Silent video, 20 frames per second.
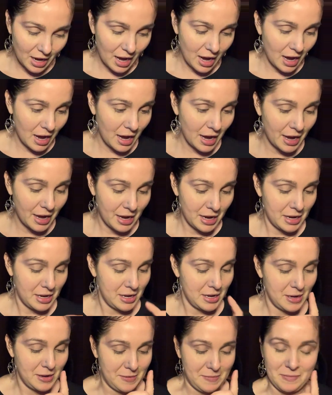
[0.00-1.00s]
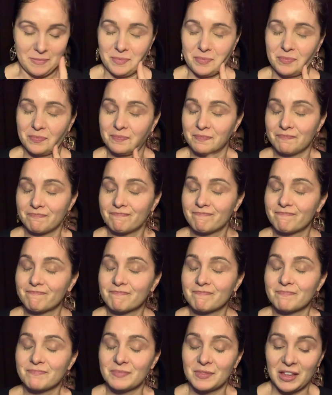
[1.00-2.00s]
I
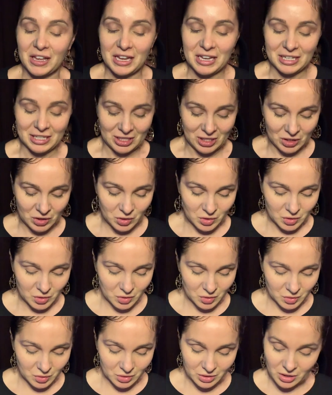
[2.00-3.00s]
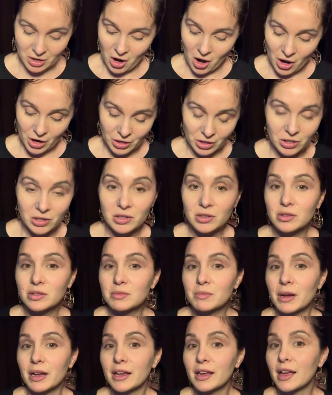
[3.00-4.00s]
like to not use
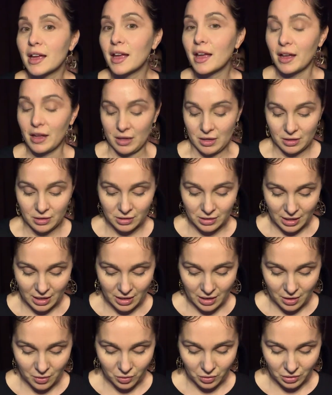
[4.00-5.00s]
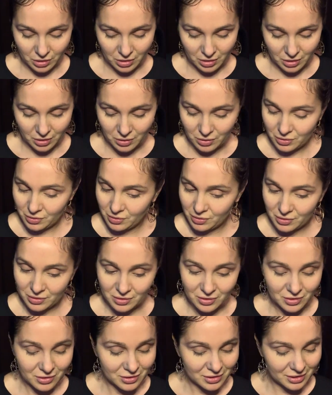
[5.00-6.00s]
my hands, and I will
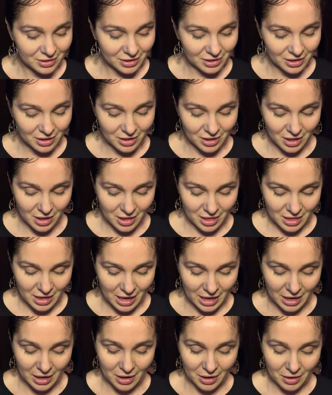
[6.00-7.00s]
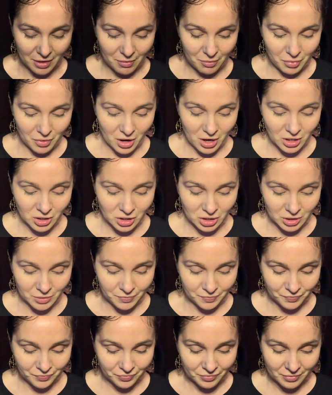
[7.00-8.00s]
use a brush.
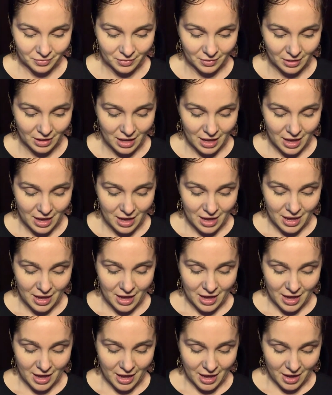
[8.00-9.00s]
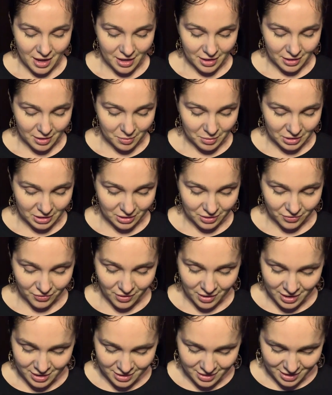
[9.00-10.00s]
And let me just
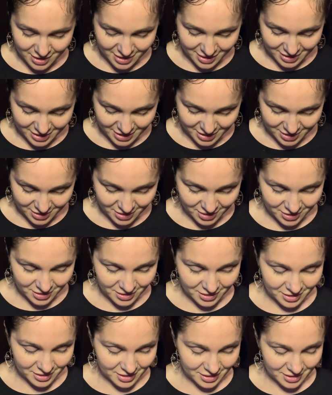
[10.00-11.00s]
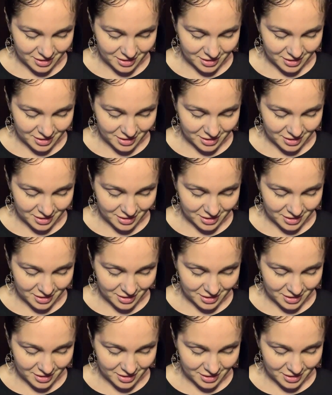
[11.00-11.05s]
find that here.